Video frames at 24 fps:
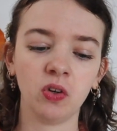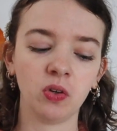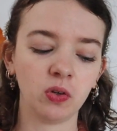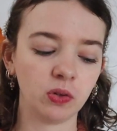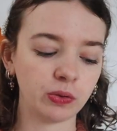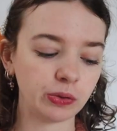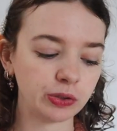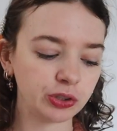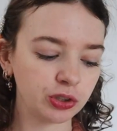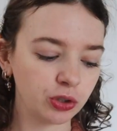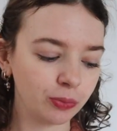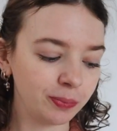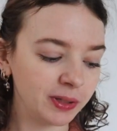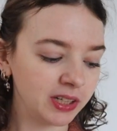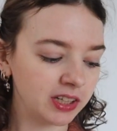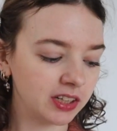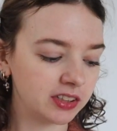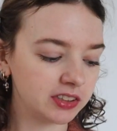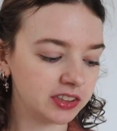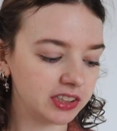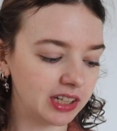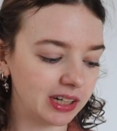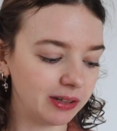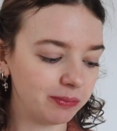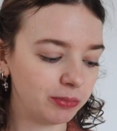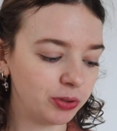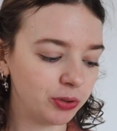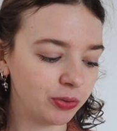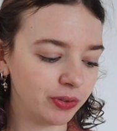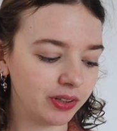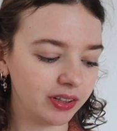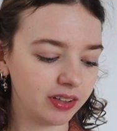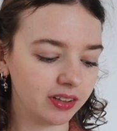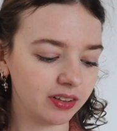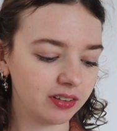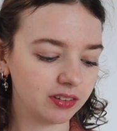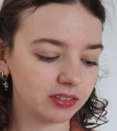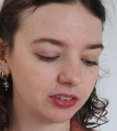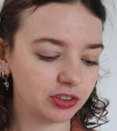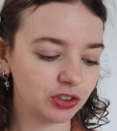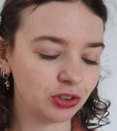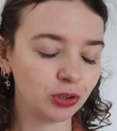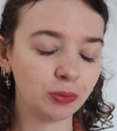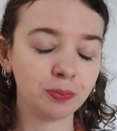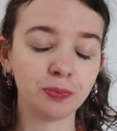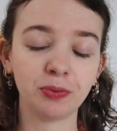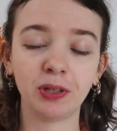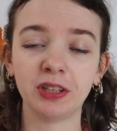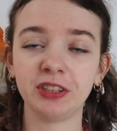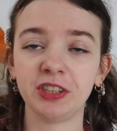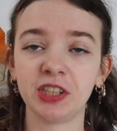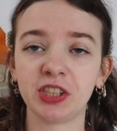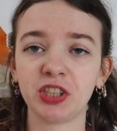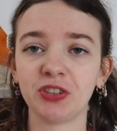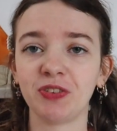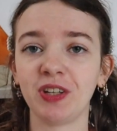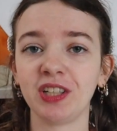Also because I'm doing 2 projects